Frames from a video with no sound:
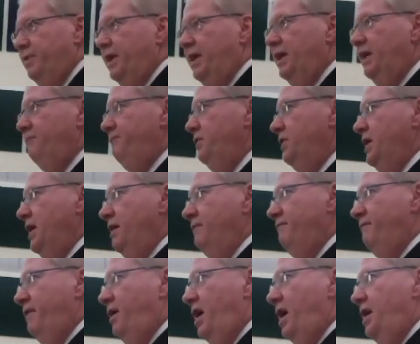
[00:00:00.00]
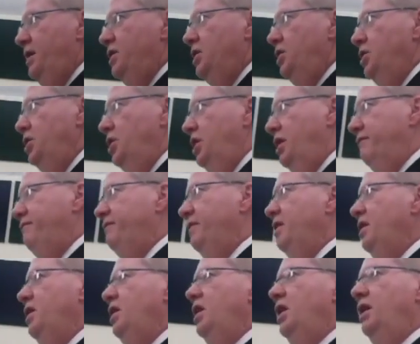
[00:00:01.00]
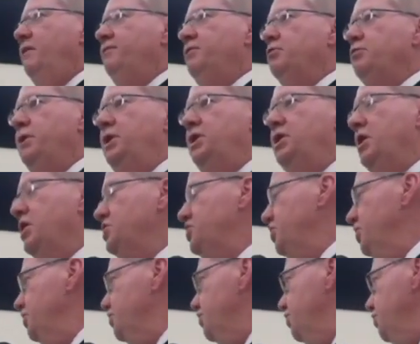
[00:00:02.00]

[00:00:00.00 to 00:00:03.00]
If you can't find enough of the reductions